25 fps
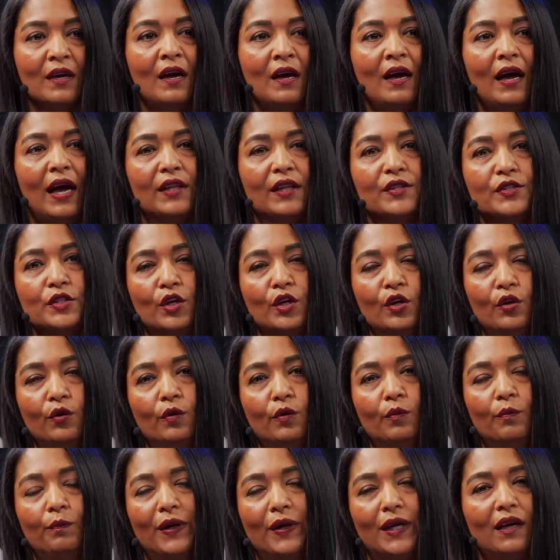And so,
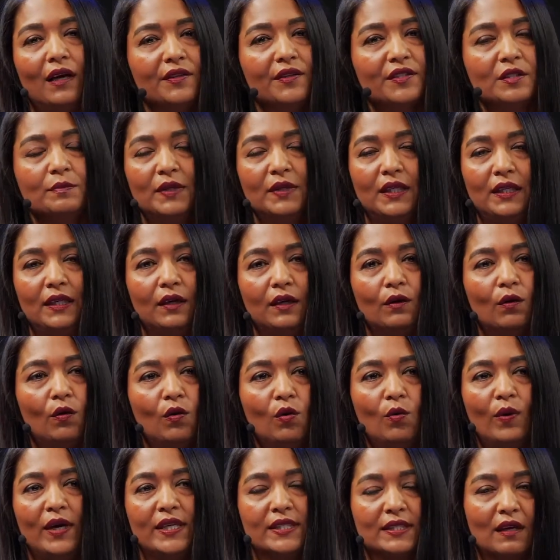but ultimately it
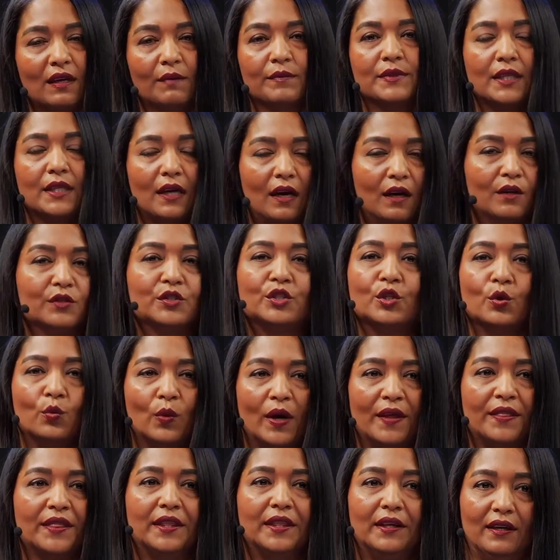always comes down to
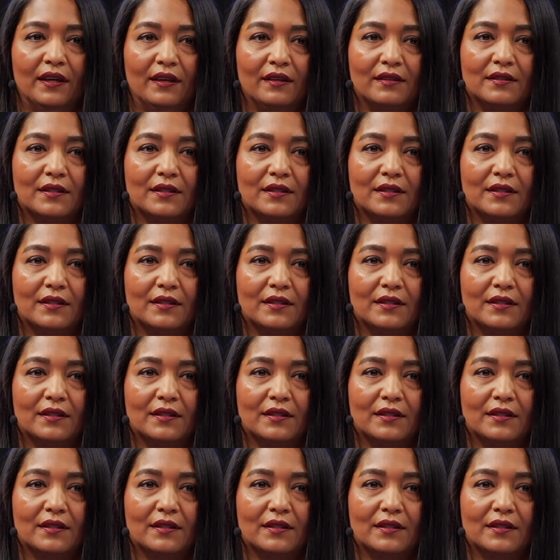one thing.